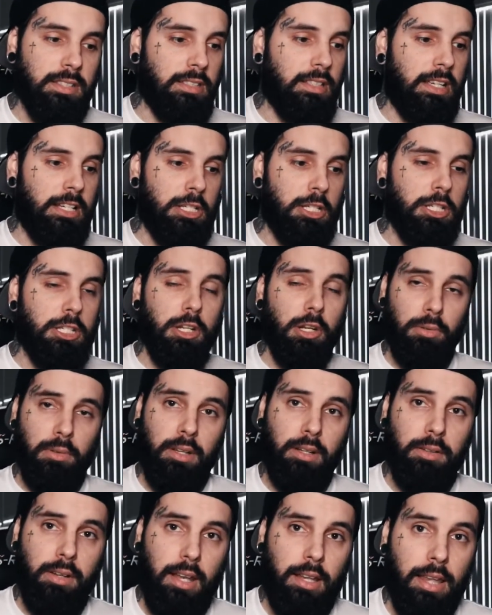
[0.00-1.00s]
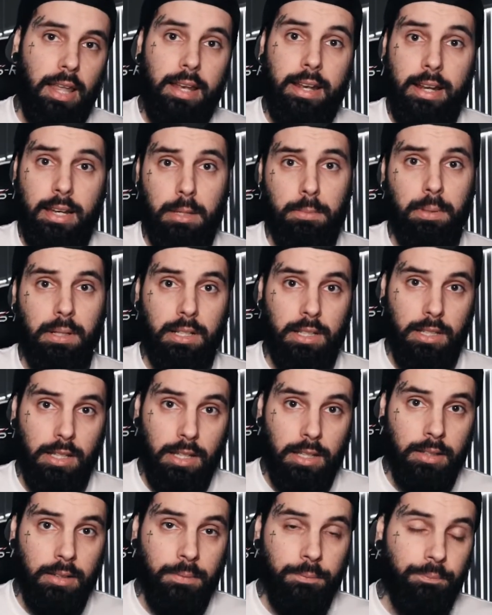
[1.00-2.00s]
and they just don't let anybody
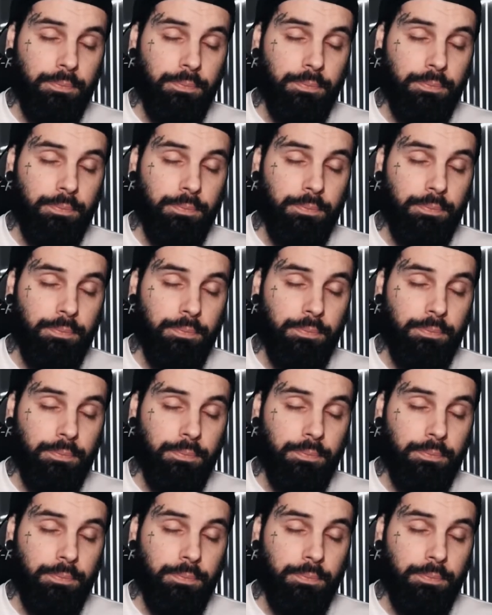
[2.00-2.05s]
in.